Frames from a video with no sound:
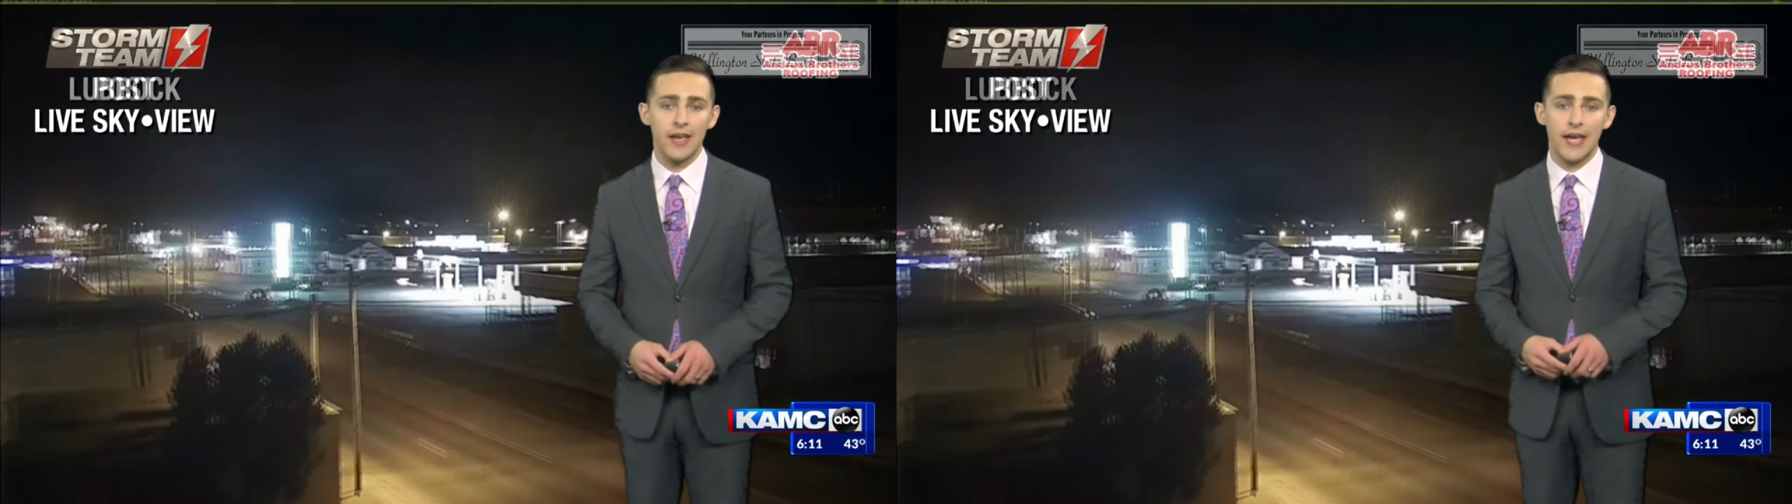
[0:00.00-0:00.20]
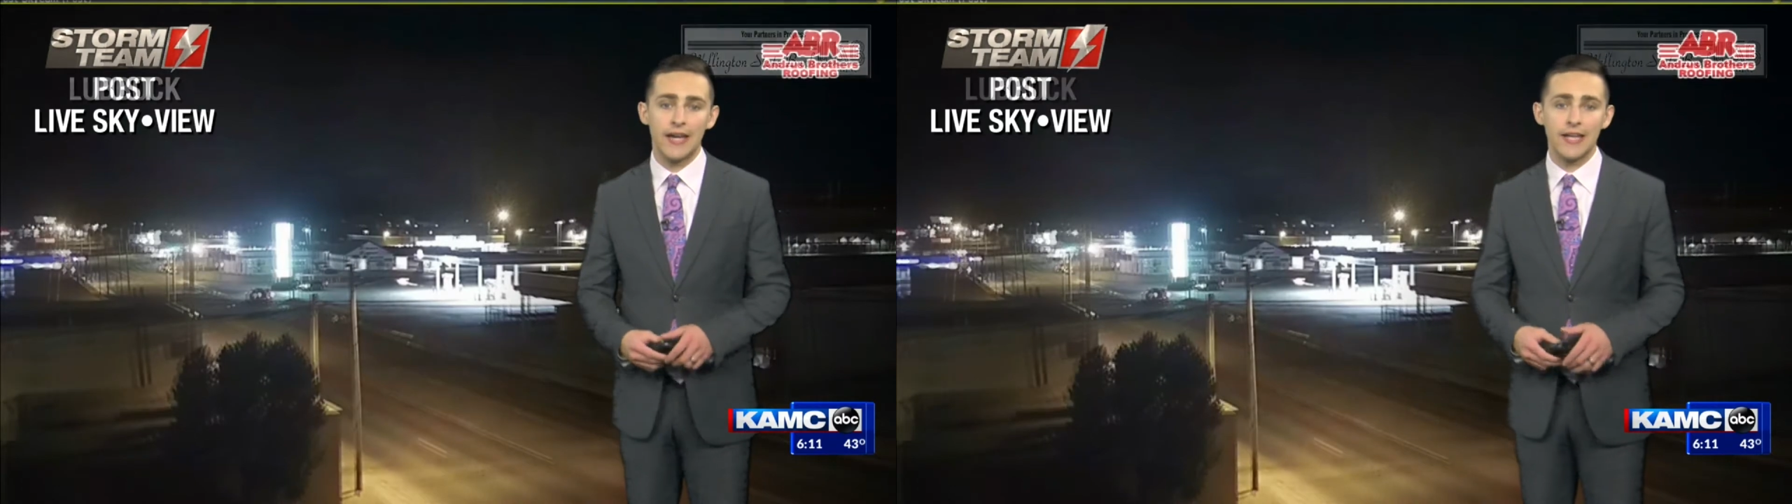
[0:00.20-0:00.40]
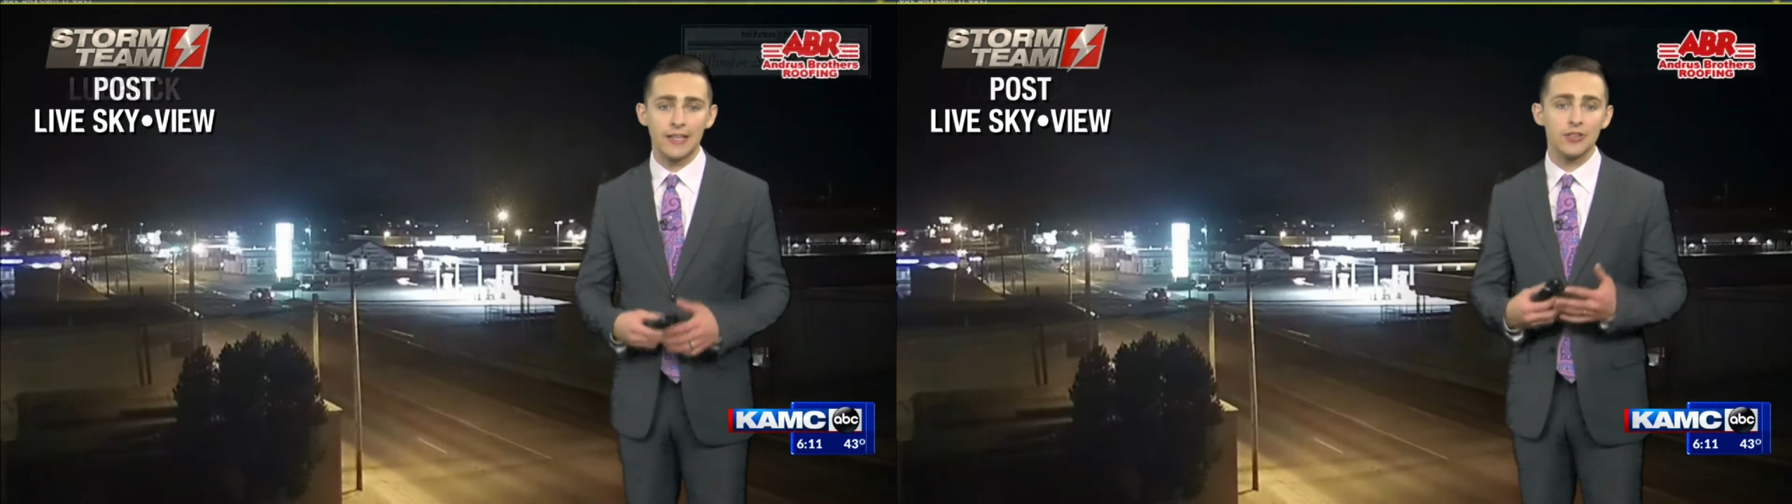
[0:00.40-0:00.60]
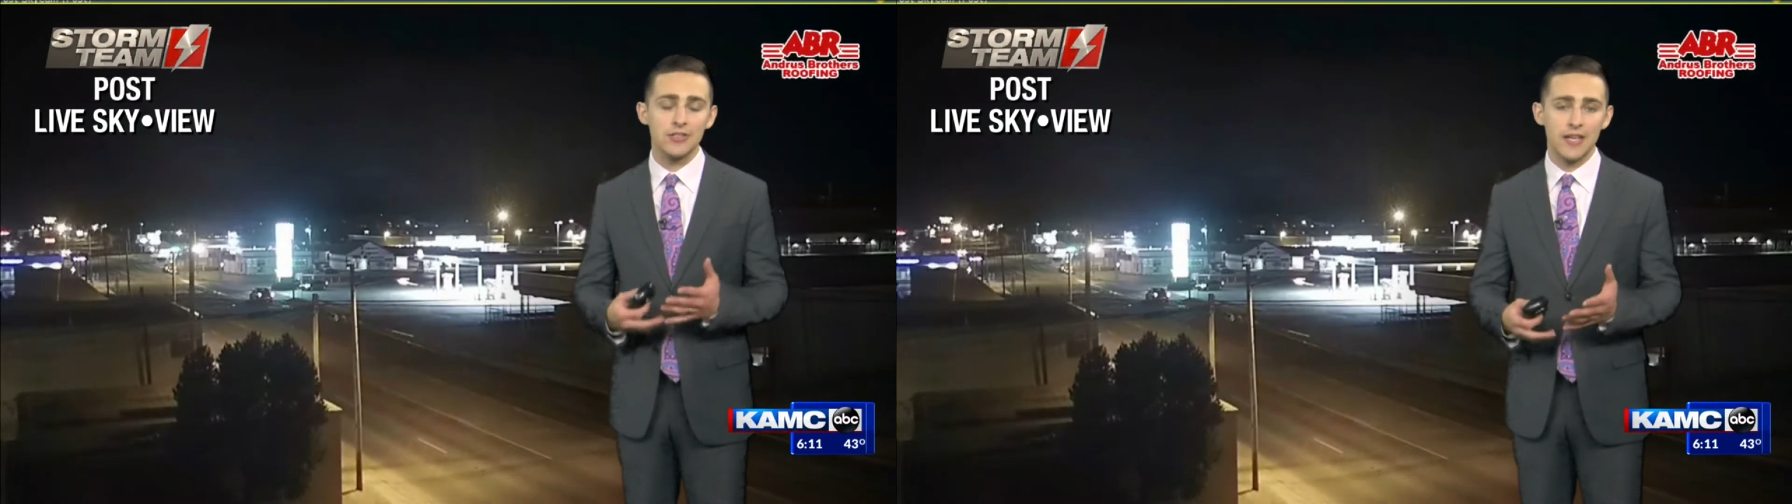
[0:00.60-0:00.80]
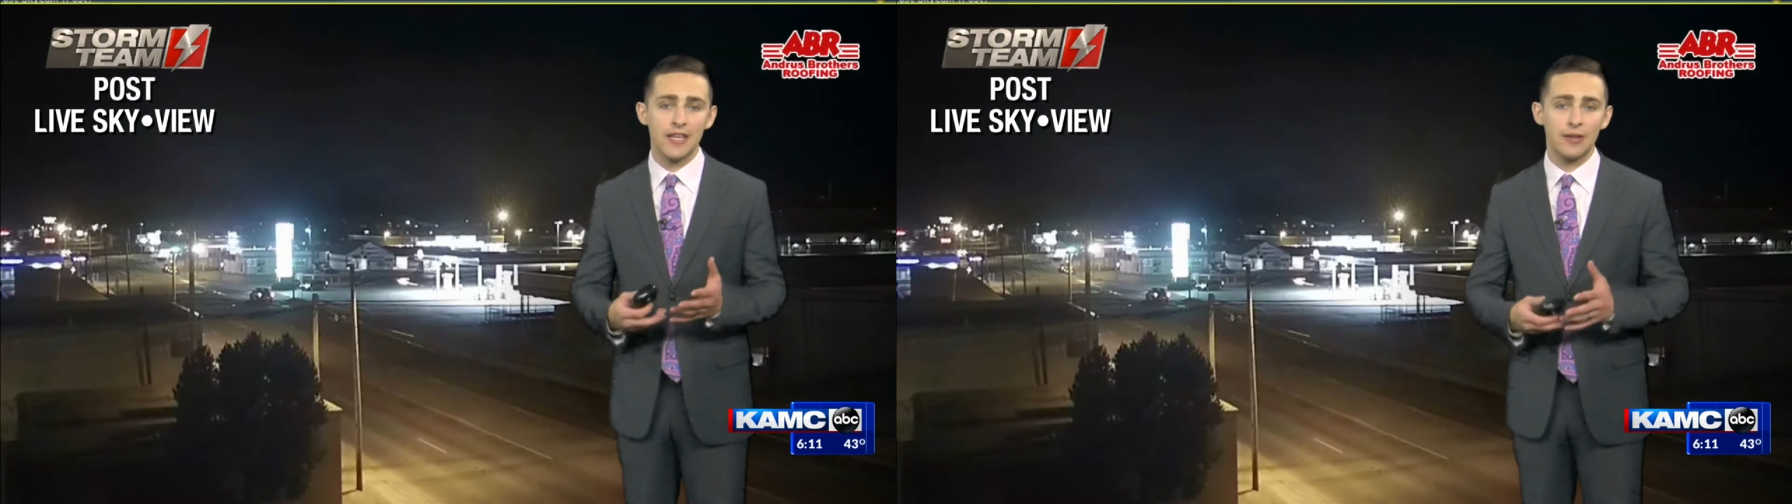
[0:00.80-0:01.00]
And again,
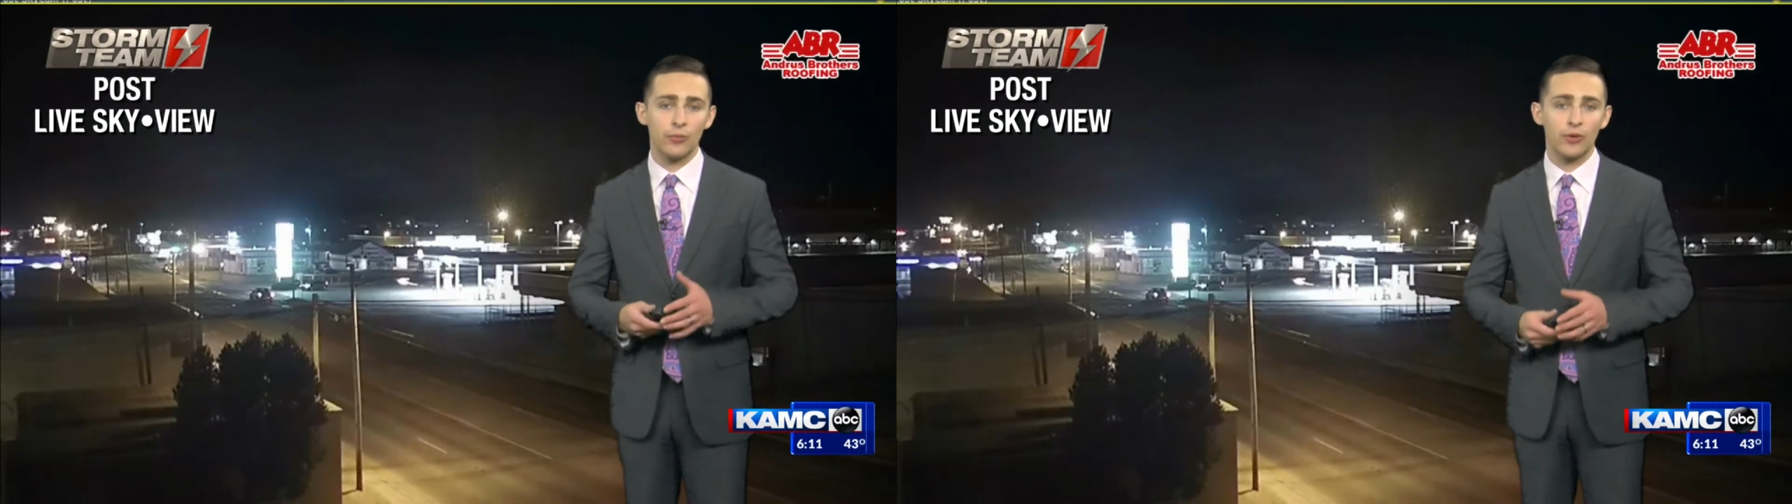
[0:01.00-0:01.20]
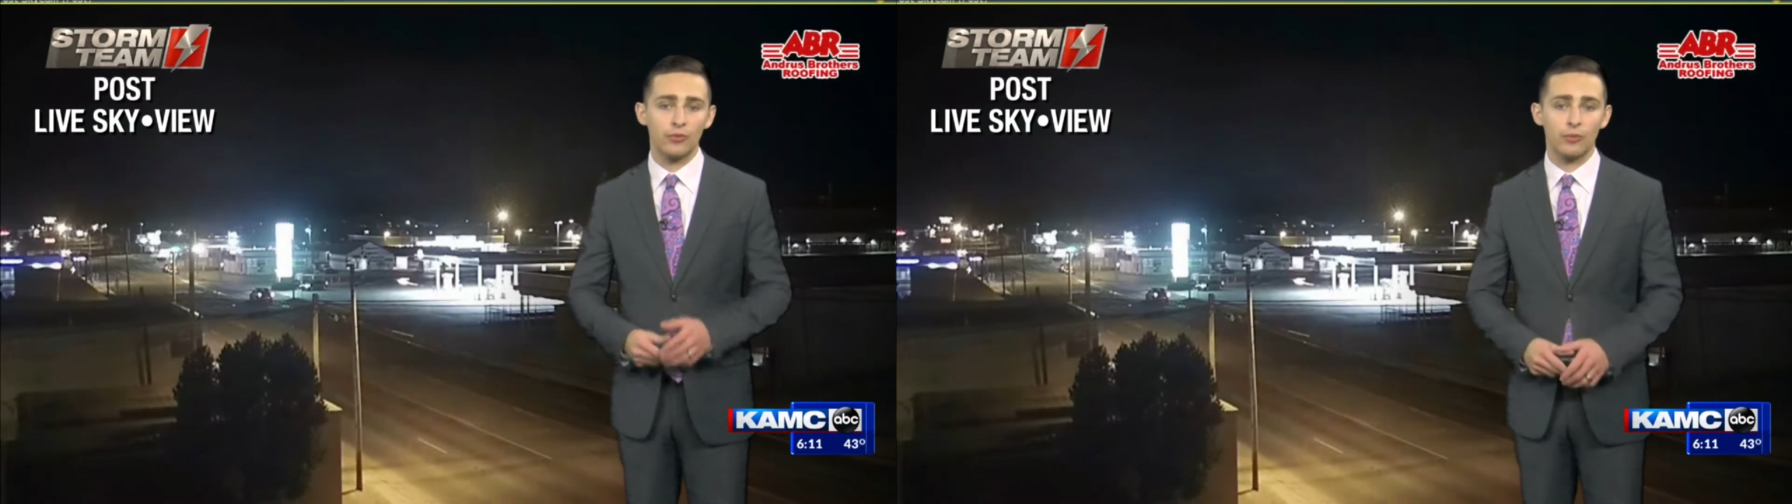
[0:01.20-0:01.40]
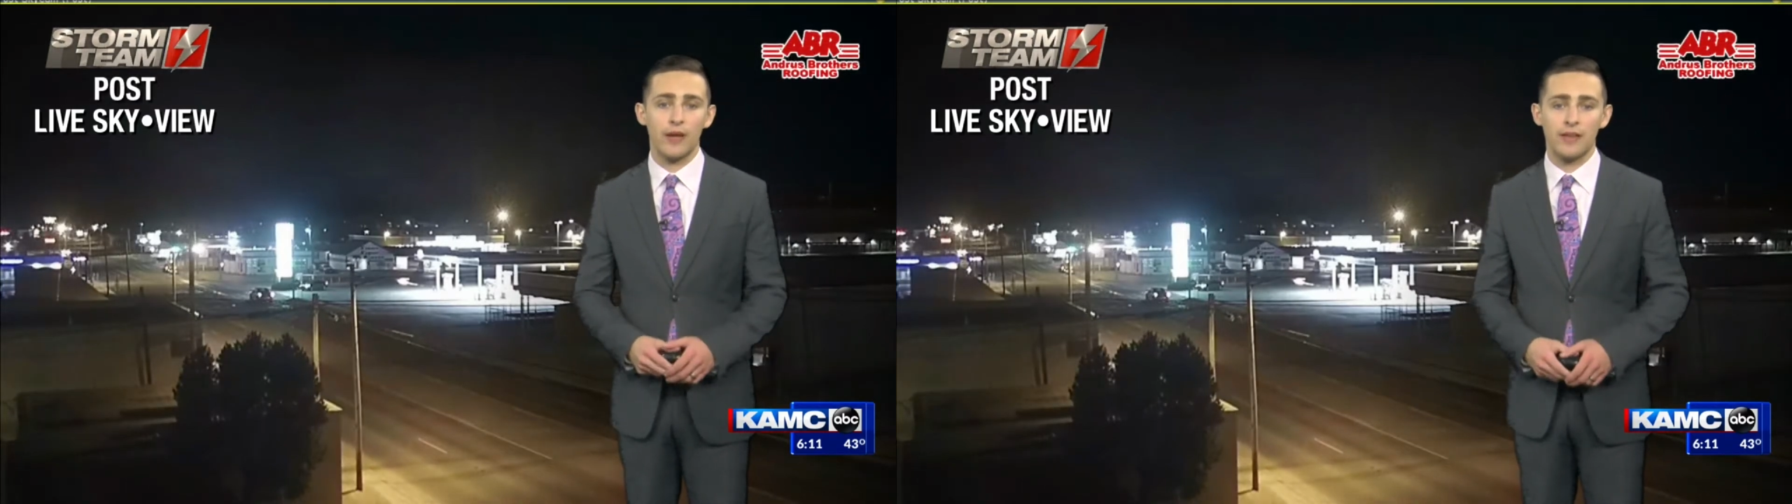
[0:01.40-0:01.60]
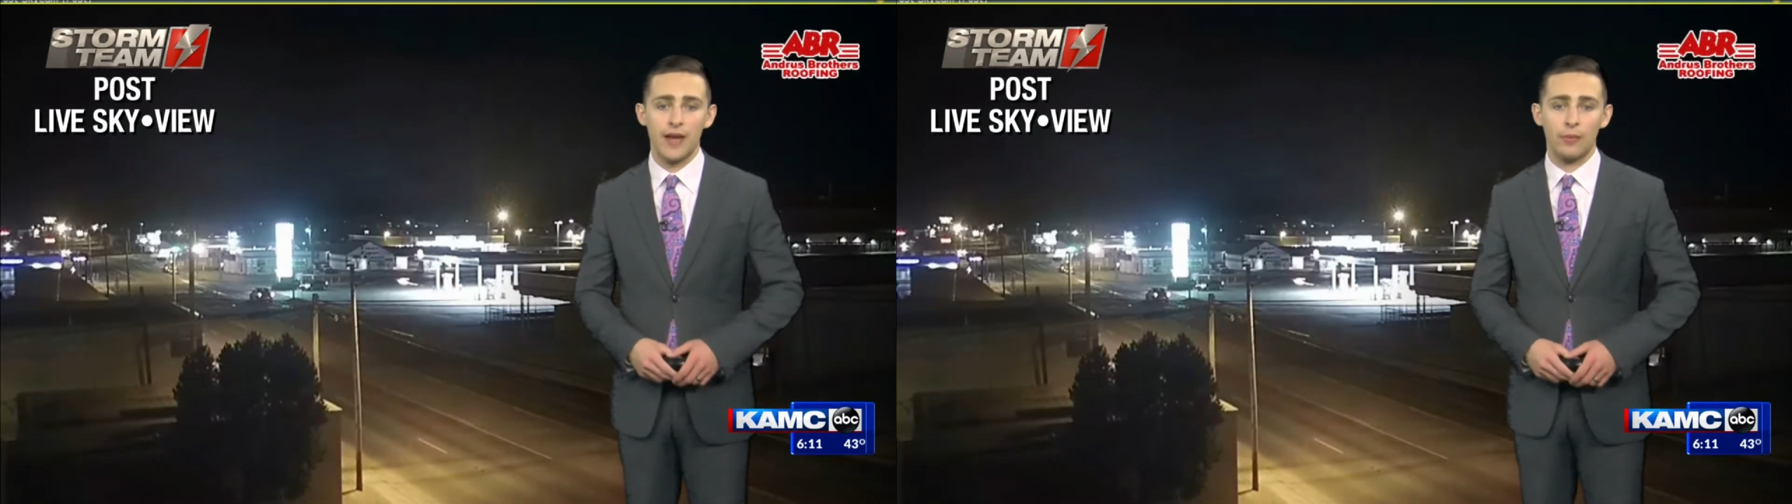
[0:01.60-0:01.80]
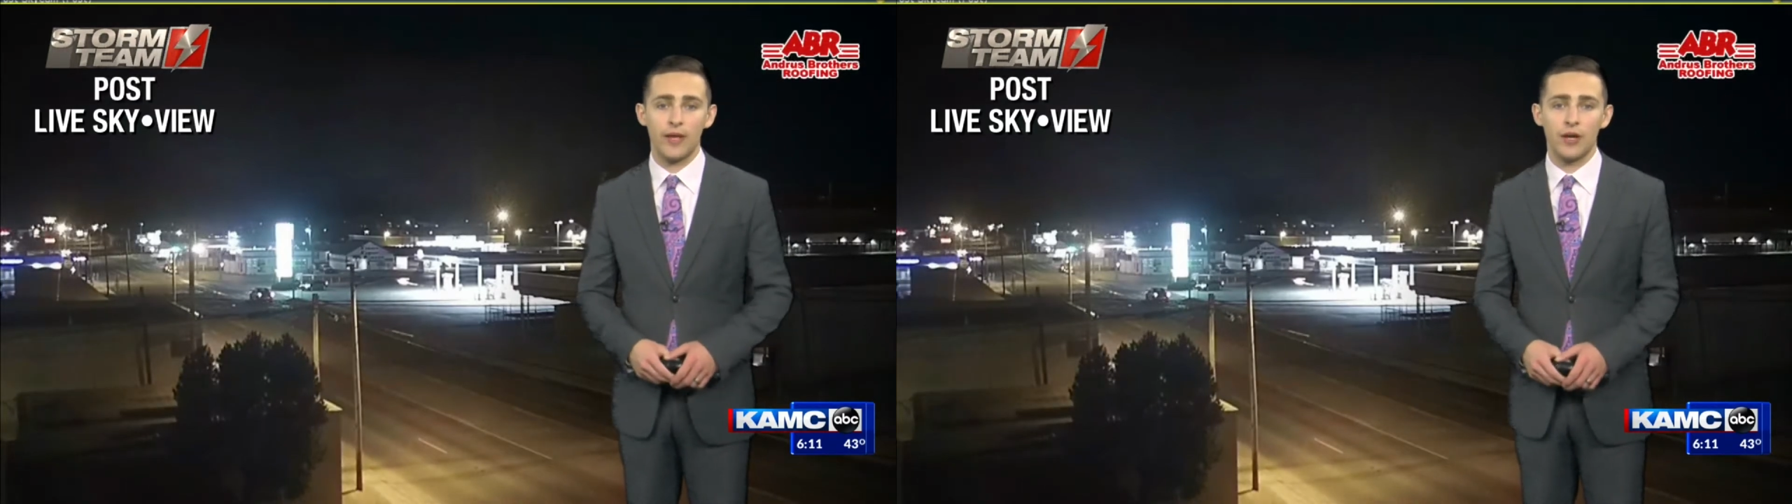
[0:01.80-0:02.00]
looks like it will remain
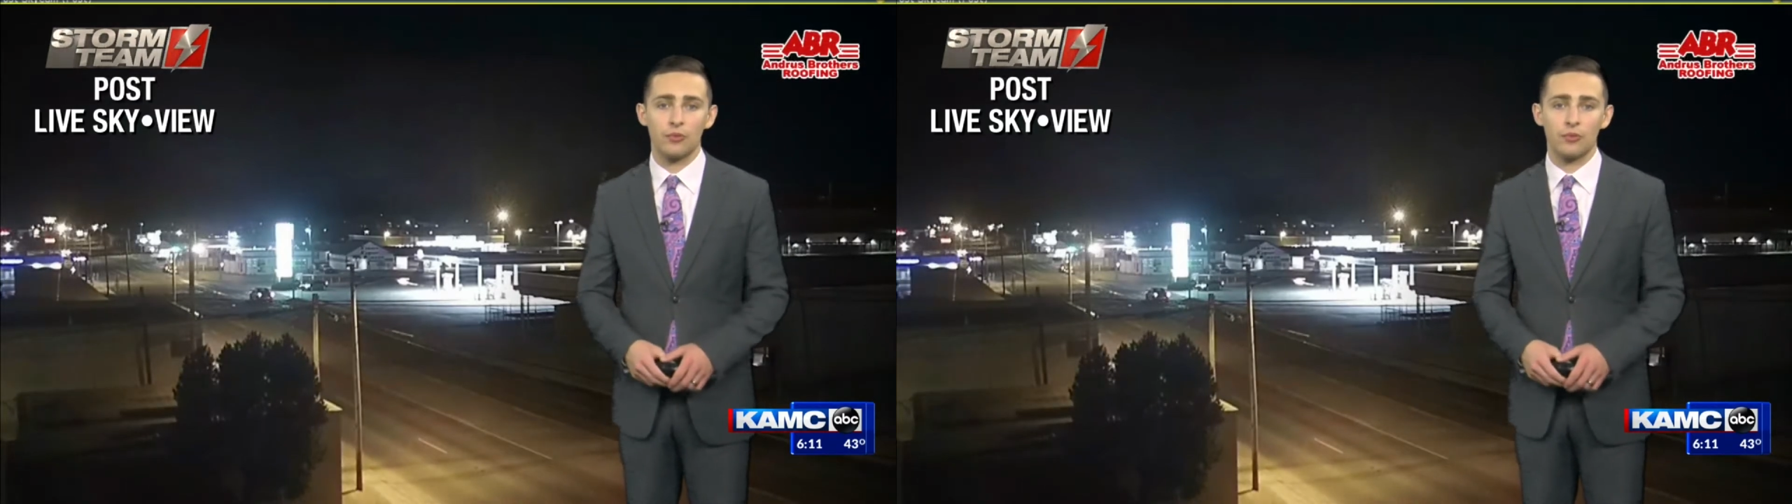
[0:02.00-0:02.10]
that way